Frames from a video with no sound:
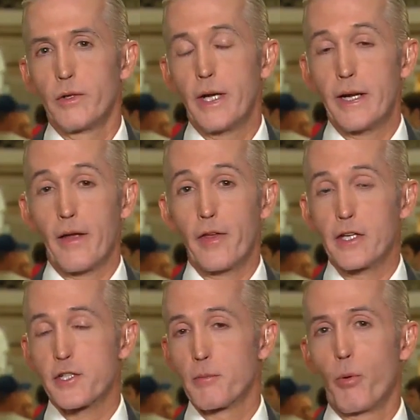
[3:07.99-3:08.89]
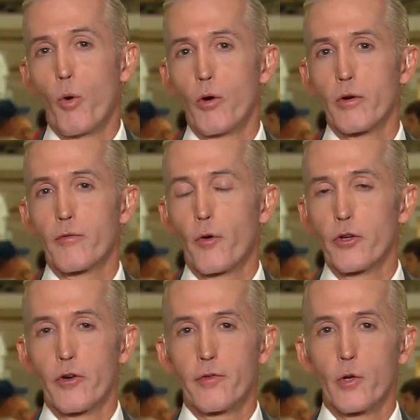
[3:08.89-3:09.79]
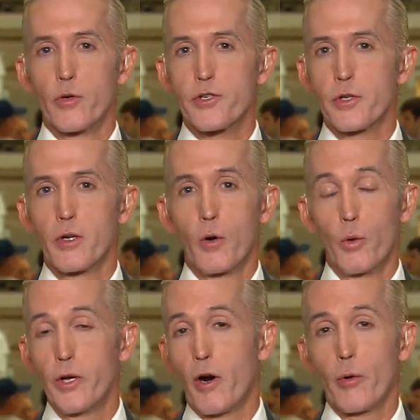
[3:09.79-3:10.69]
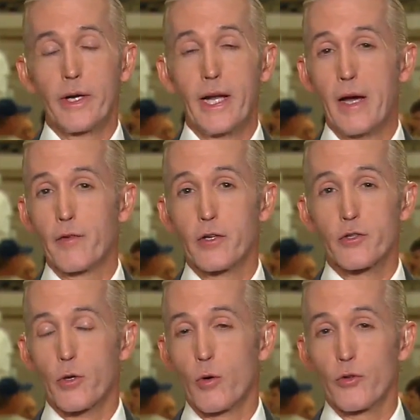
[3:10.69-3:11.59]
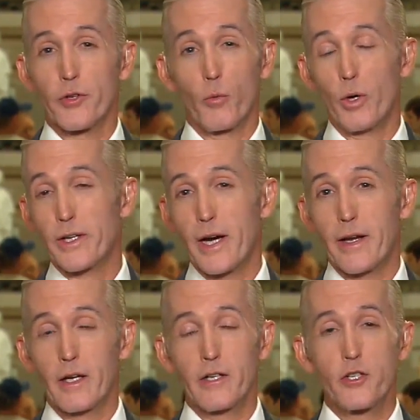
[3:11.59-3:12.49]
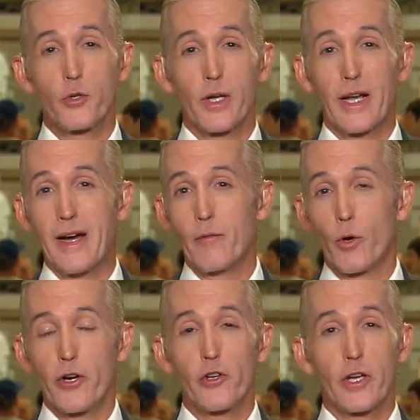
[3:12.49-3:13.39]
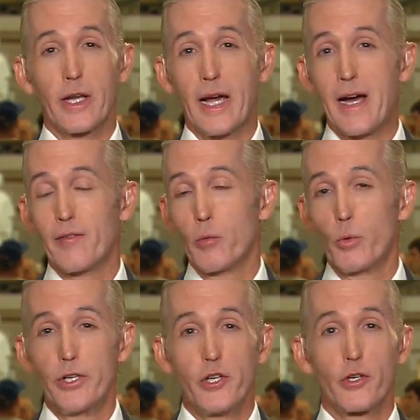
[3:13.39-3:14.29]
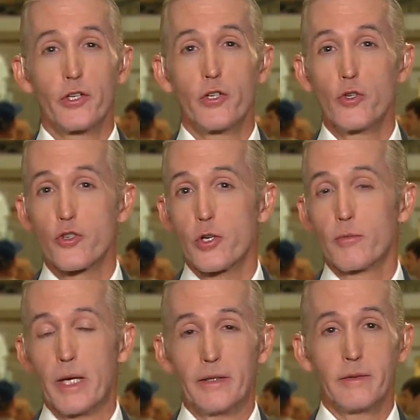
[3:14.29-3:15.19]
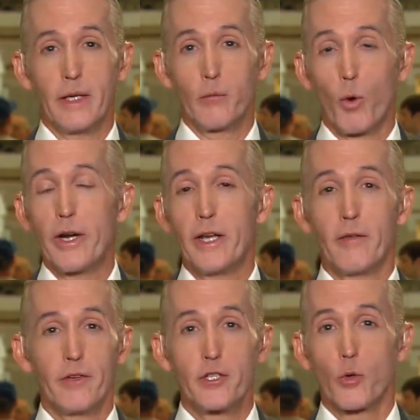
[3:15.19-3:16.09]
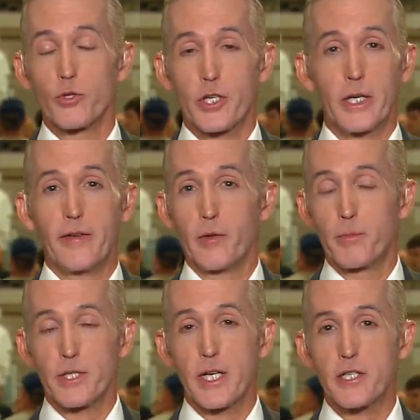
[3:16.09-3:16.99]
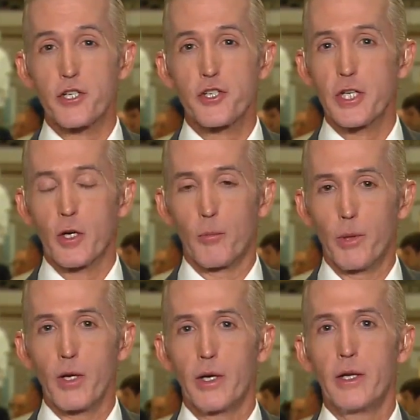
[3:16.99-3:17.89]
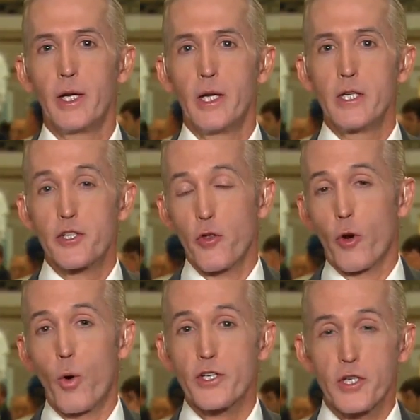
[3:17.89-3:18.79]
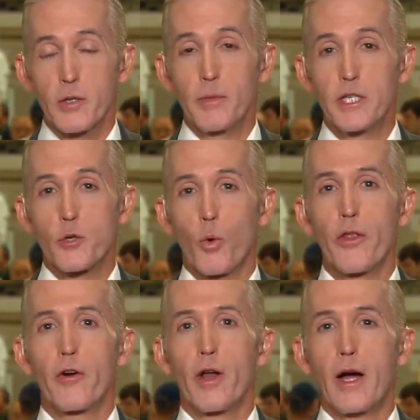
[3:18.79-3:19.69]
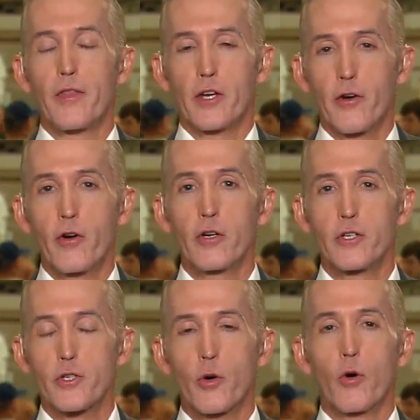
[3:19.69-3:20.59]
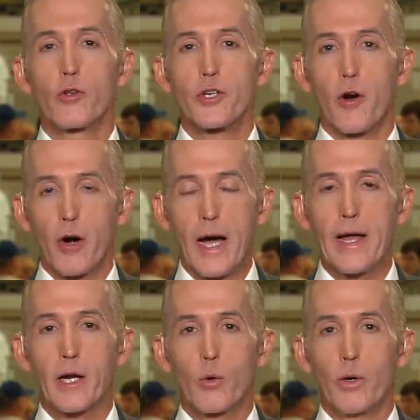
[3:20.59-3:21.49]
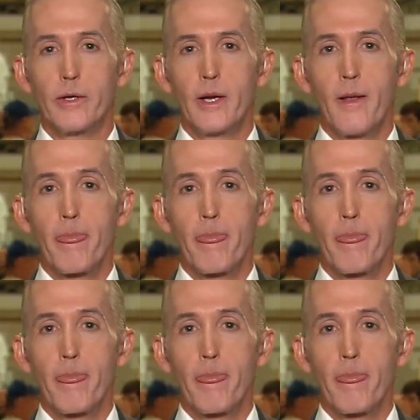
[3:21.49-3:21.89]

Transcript: Dana, I think it's important for your viewers to know we already have controls of what kind of guns you can have, where you can have them, when you can use them, and, and what individuals can even possess a single bullet. So the question to me is whether or not the current controls are adequate.